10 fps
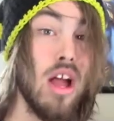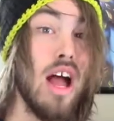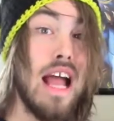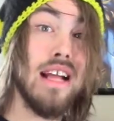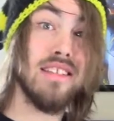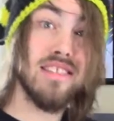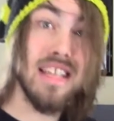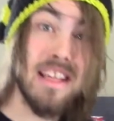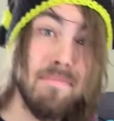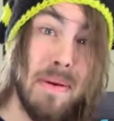And
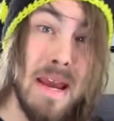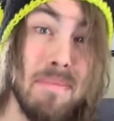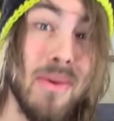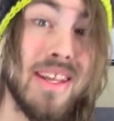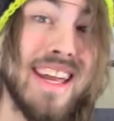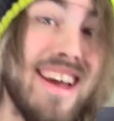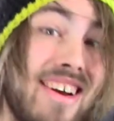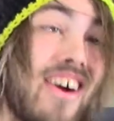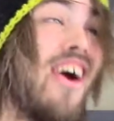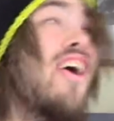seeing people get
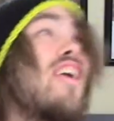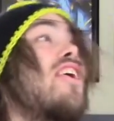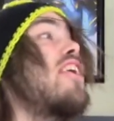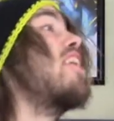hurt.